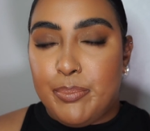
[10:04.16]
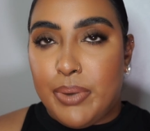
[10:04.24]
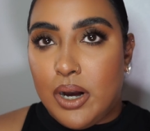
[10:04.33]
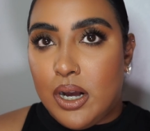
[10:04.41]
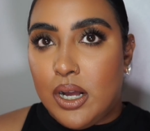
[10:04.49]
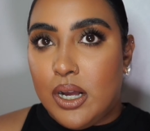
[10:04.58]

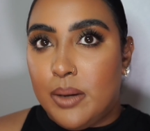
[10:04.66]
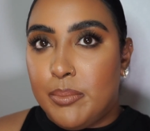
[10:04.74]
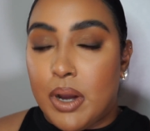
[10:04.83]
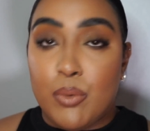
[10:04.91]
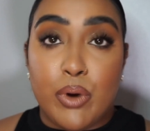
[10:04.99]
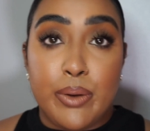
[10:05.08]
But
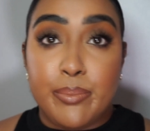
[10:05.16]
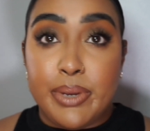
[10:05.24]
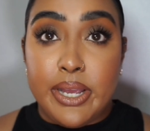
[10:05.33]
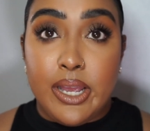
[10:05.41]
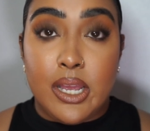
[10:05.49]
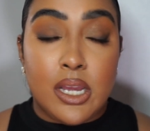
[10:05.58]
I won't
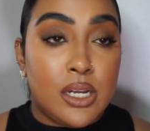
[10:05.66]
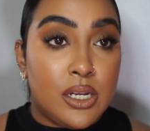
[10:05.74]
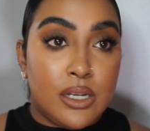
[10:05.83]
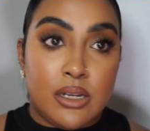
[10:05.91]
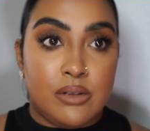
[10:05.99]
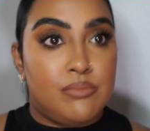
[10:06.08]
be
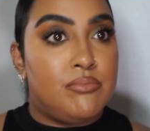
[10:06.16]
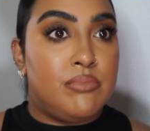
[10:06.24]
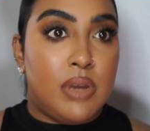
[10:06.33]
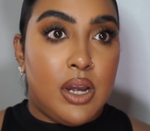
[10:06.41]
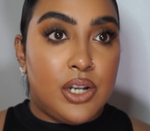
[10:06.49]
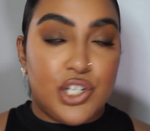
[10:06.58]

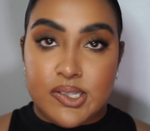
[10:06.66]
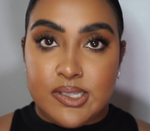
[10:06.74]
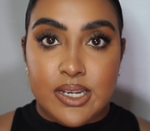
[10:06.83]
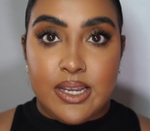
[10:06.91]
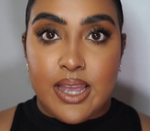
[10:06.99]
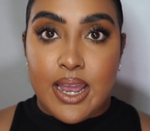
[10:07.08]

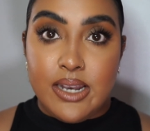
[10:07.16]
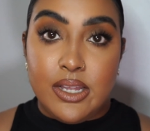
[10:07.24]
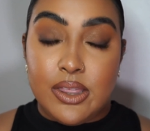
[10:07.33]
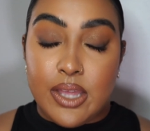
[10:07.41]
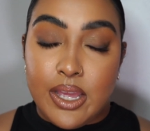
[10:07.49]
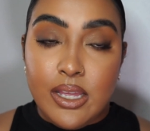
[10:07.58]
adjusting
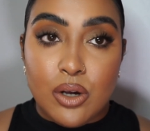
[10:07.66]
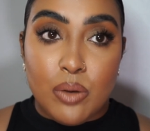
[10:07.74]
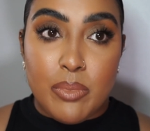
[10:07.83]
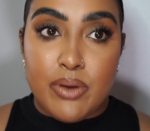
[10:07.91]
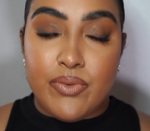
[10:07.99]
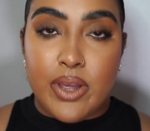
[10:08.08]
anything
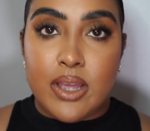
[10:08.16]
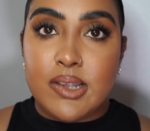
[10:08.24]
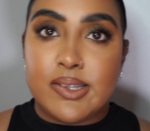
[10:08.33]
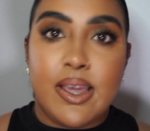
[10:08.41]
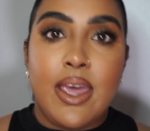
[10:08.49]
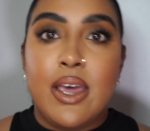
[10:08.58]
on my
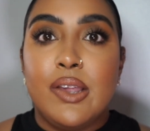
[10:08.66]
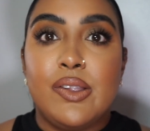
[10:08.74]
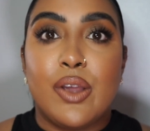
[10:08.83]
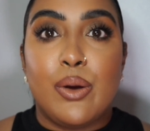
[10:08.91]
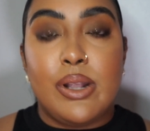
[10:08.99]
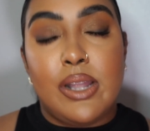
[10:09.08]
face.
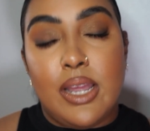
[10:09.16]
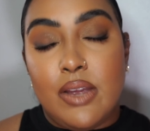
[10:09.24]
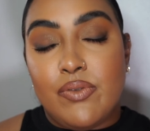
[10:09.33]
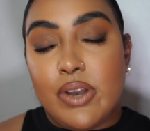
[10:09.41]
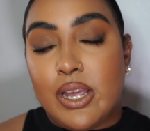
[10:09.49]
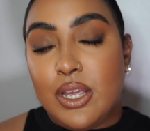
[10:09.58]
So in the
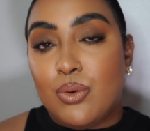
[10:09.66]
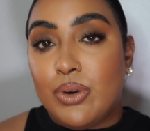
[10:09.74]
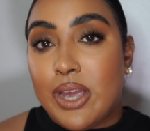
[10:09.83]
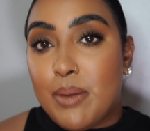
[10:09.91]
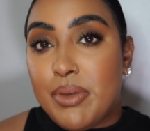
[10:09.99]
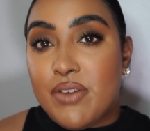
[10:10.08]
evening, you'll
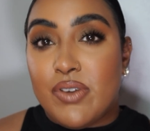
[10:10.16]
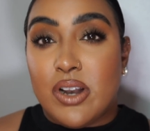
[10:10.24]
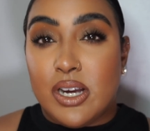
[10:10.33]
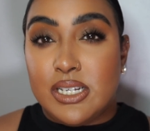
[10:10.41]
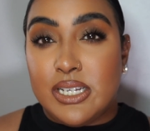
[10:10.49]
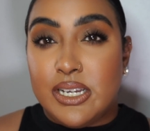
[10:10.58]
get a bit of an
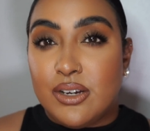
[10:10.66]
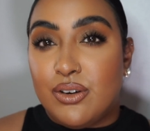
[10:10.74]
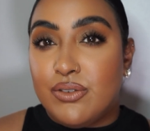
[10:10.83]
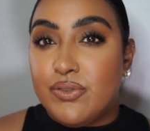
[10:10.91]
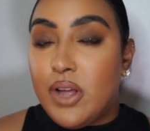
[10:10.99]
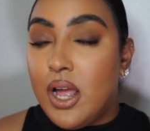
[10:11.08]
idea
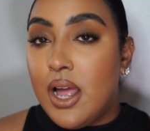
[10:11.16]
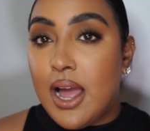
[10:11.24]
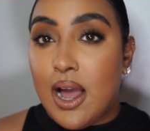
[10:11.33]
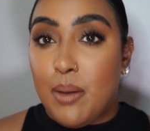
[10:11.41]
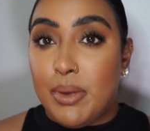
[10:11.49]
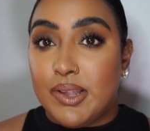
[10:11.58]
of
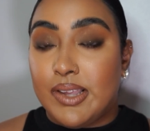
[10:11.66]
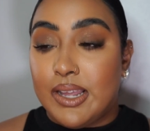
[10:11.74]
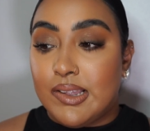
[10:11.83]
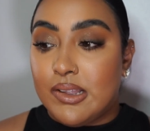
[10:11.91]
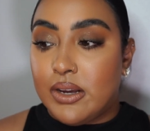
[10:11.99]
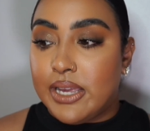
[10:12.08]
how my
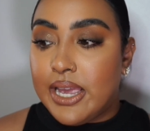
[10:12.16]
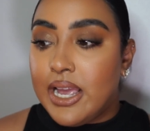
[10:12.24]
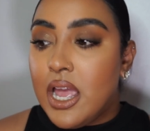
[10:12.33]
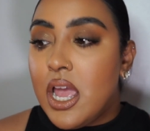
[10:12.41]
skin's looking.